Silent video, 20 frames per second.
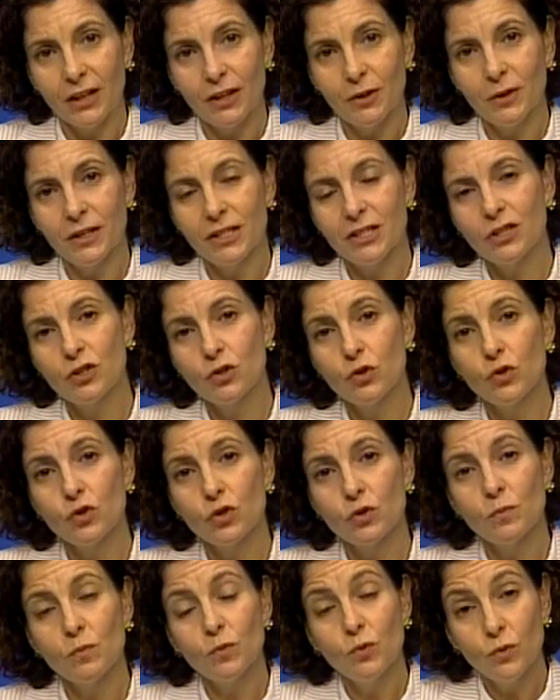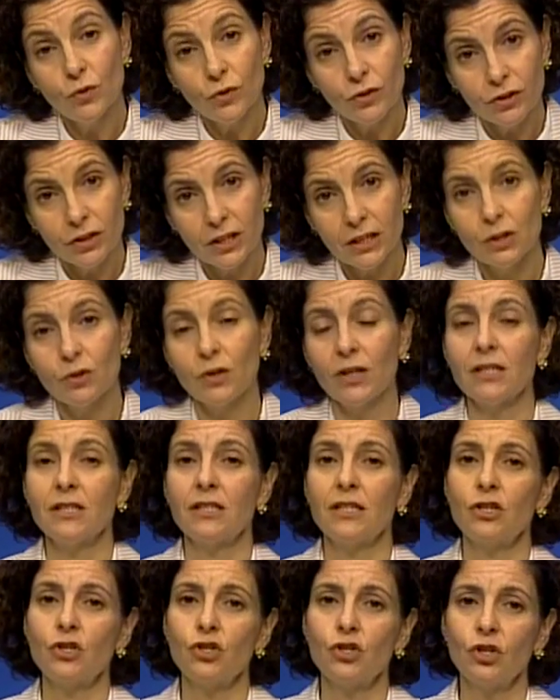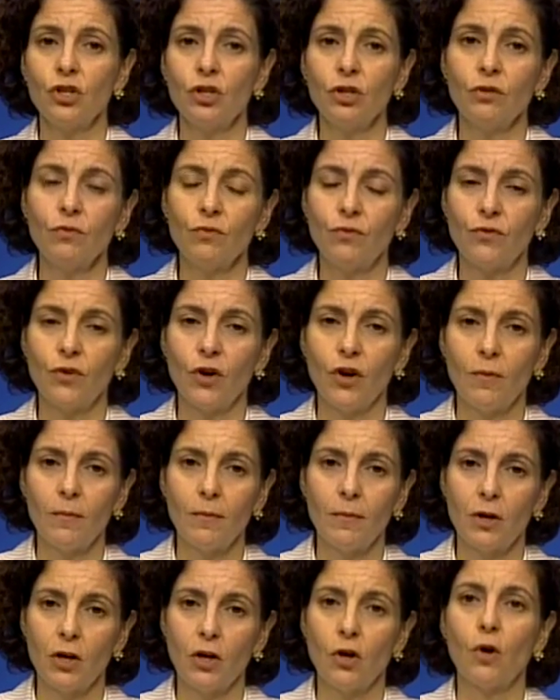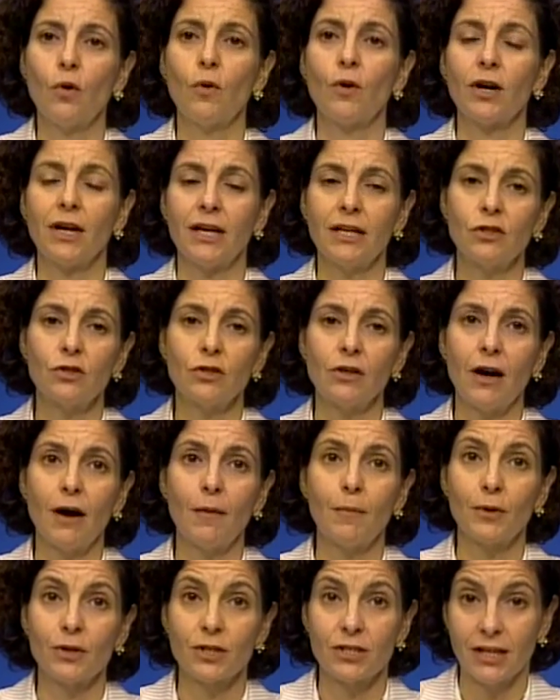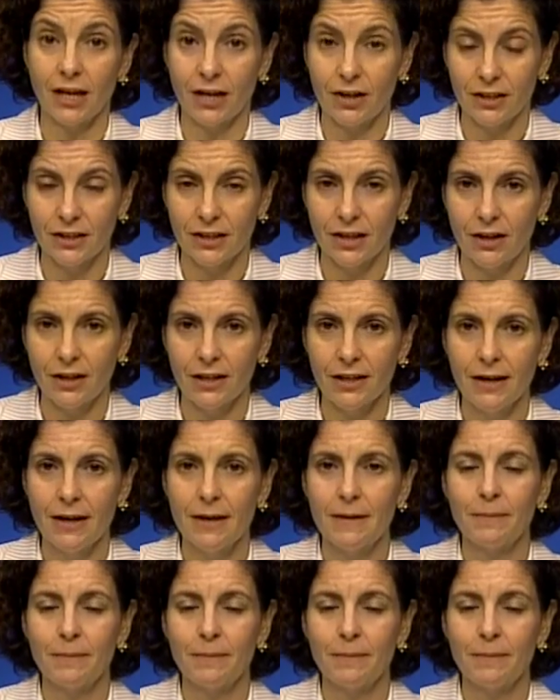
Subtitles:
other one is to smooth the transition from lower into upper secondary,